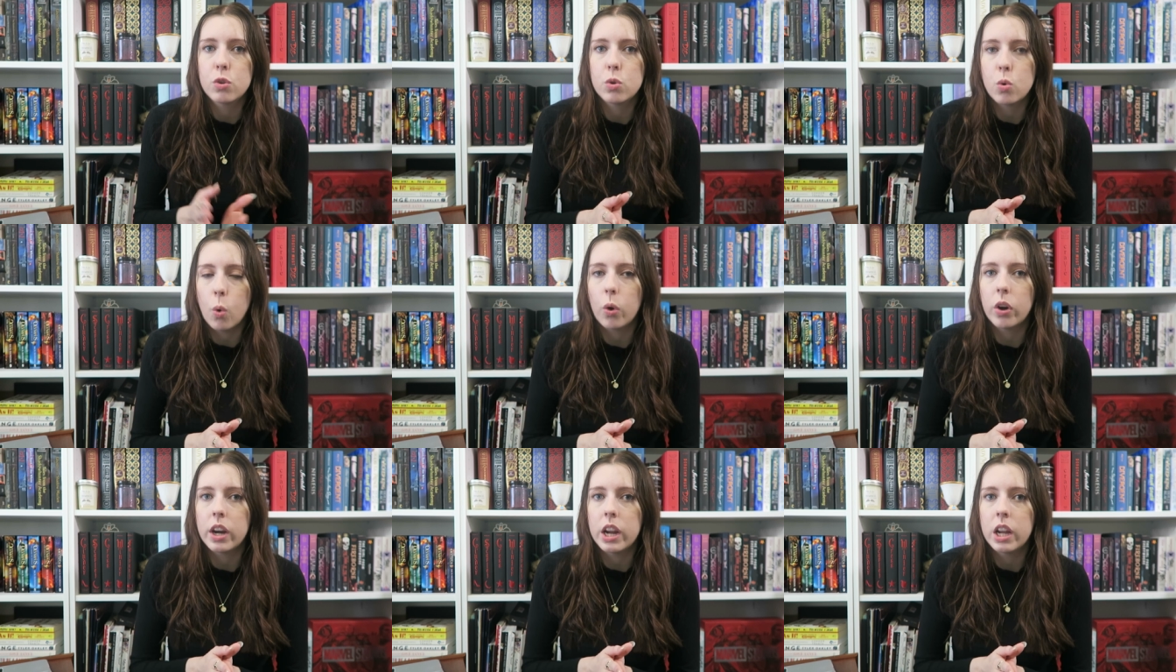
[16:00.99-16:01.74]

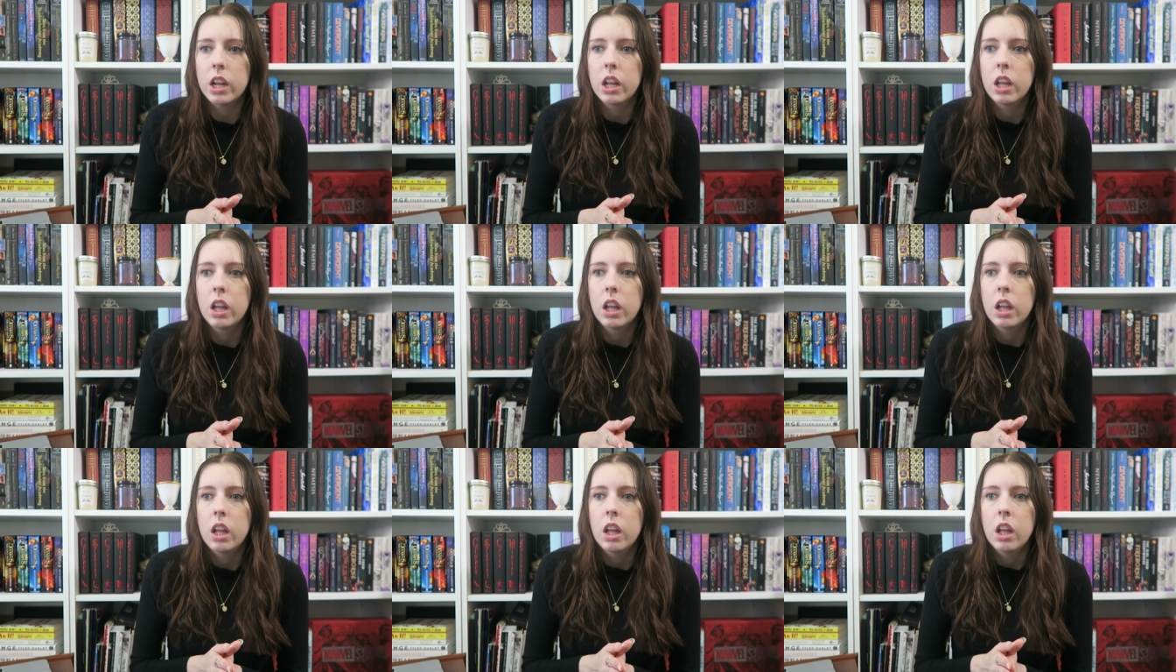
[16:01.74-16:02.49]
story
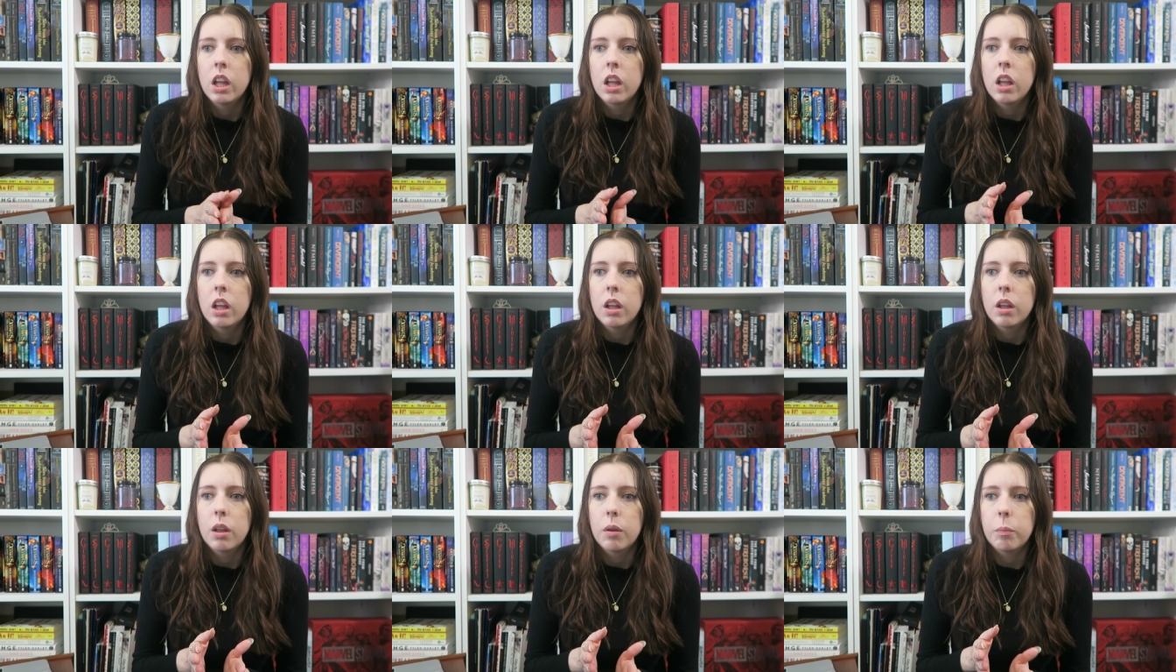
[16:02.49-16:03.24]

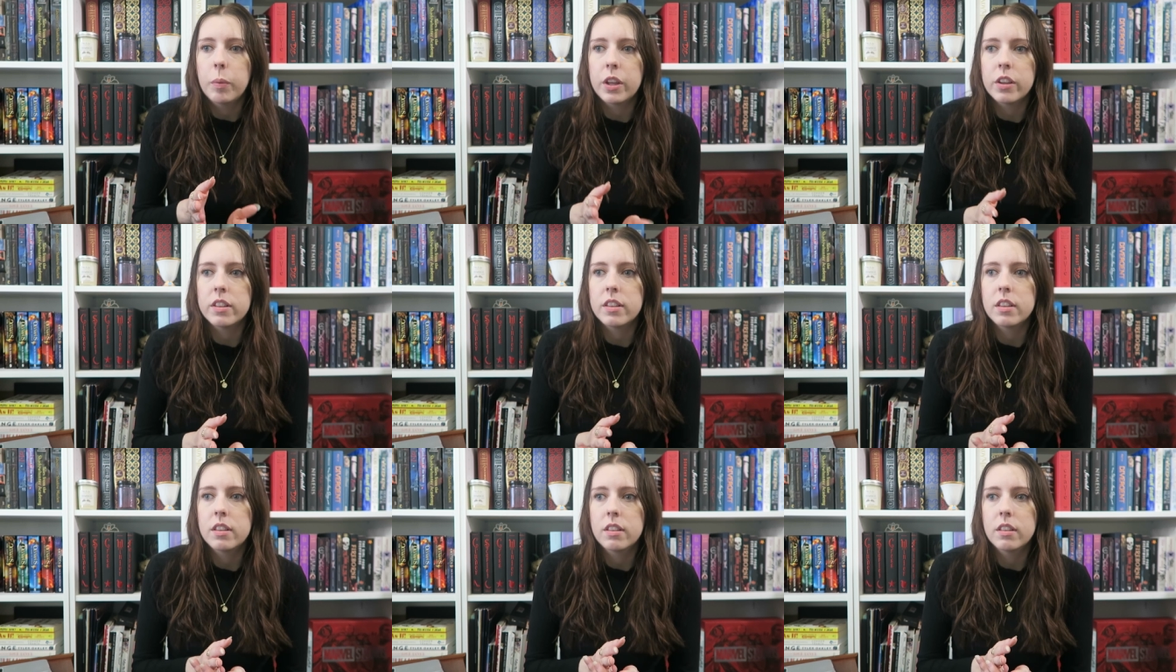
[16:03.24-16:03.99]

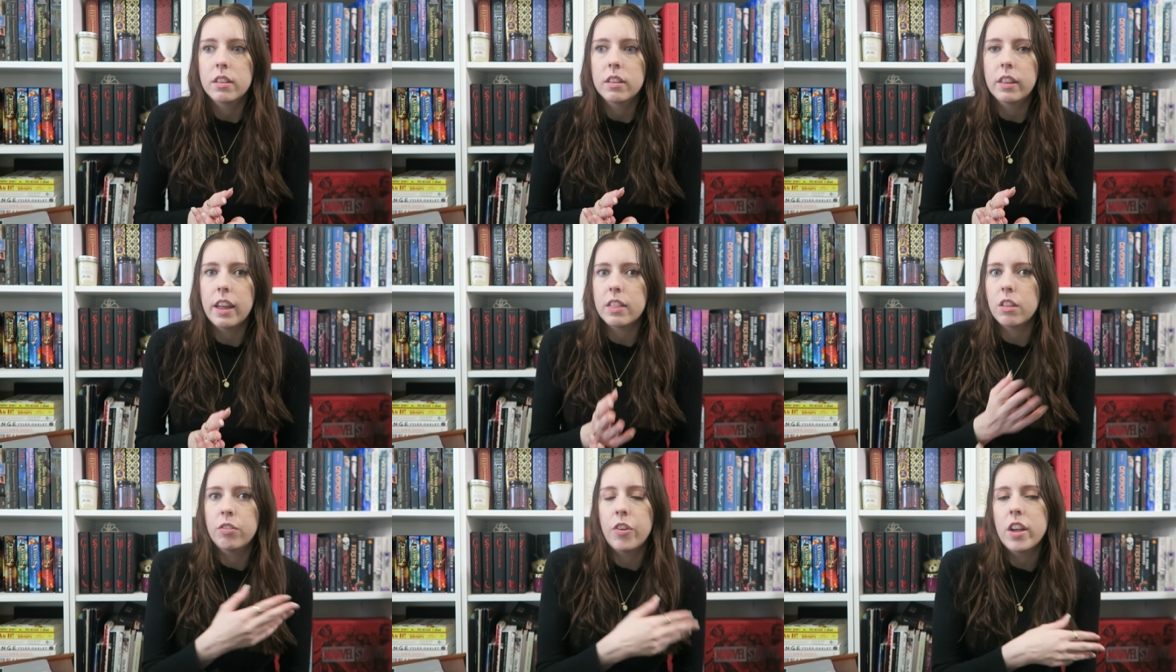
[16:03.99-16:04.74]
because
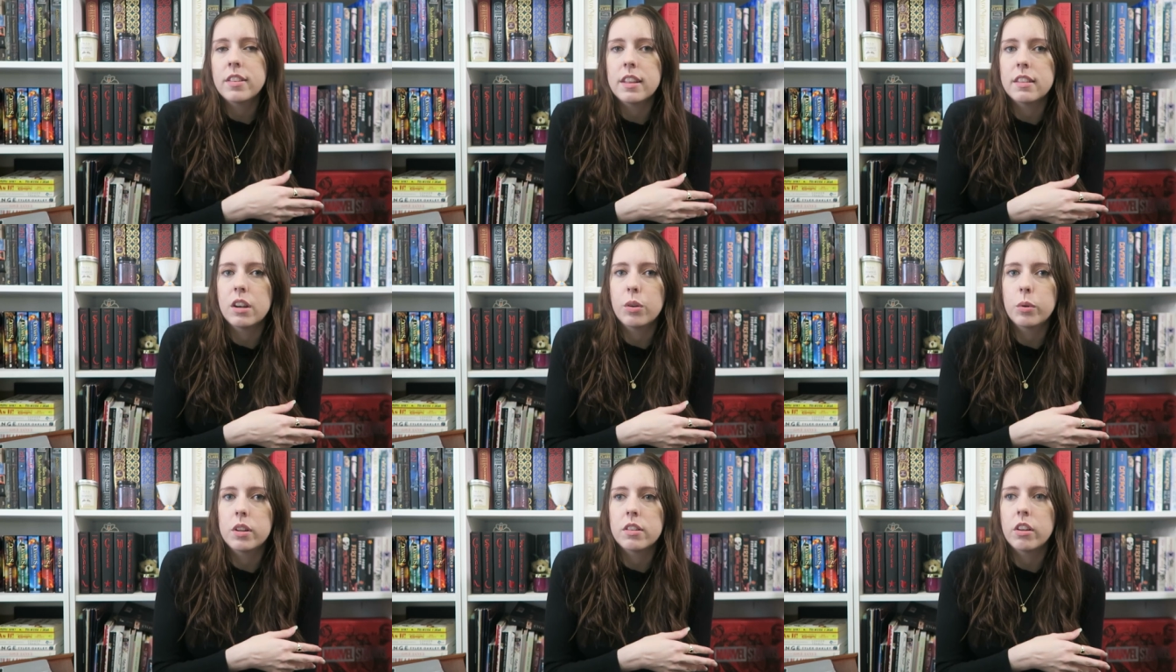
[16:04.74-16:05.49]
like the first season it
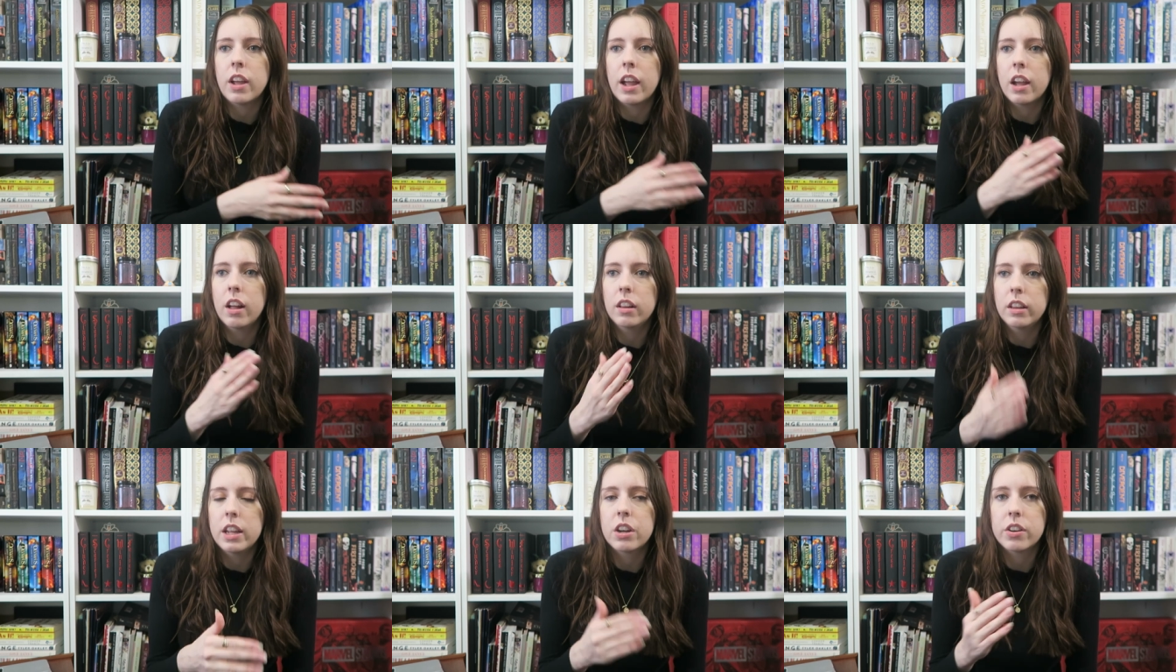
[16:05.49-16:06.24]
was okay
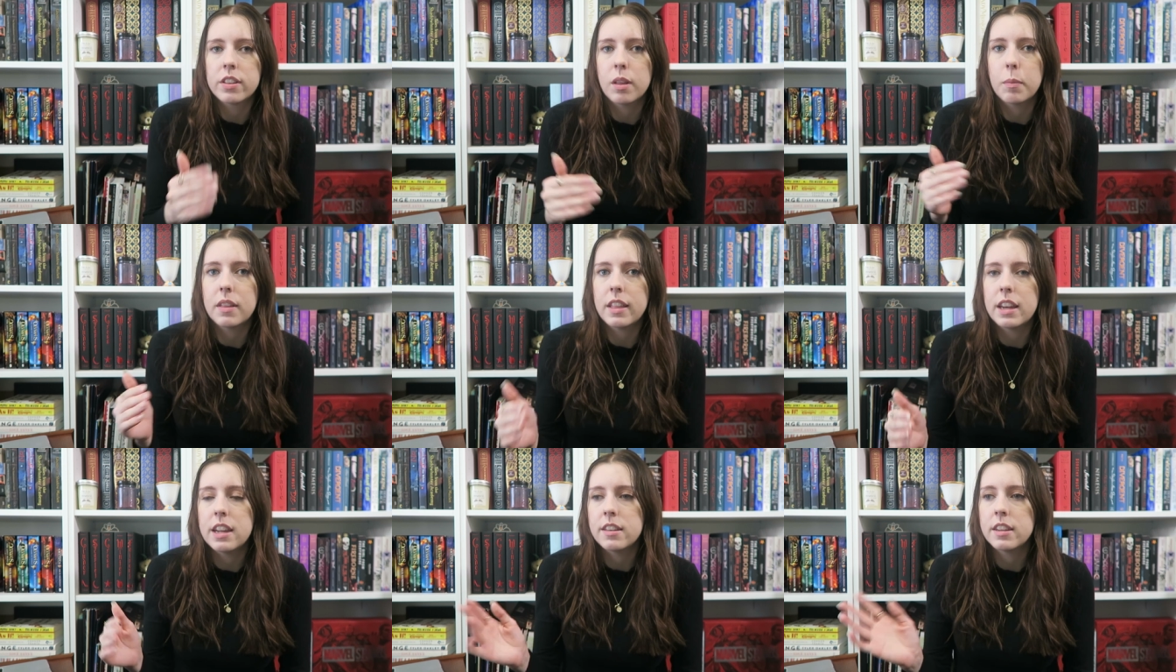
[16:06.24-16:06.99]
Alina is something
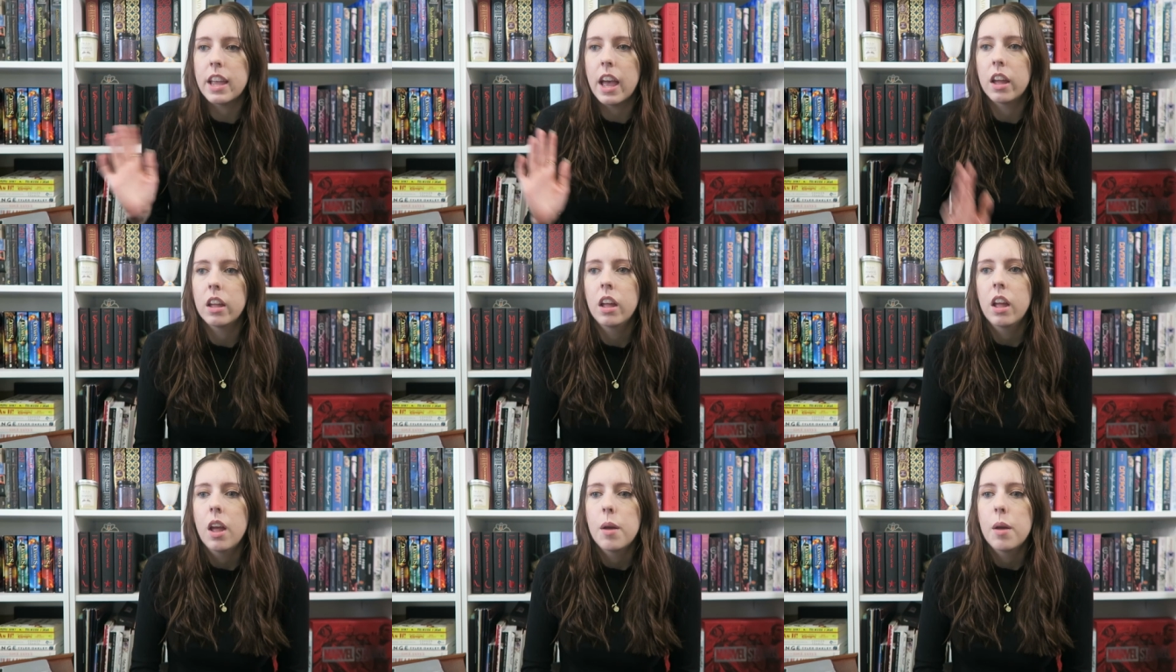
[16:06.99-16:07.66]
they need to get